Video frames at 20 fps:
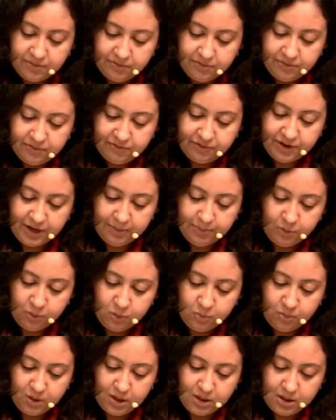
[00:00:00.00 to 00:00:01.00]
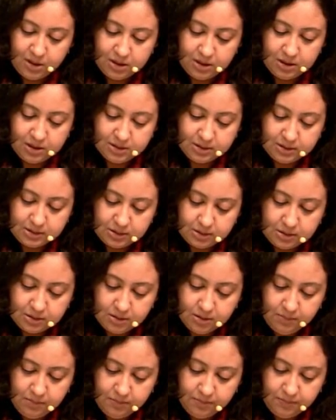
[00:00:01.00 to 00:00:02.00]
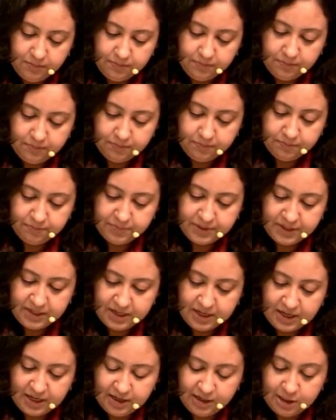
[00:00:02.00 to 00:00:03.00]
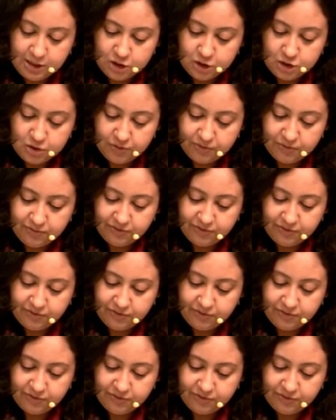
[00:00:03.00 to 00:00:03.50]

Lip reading: Fibroma is a benign lesion.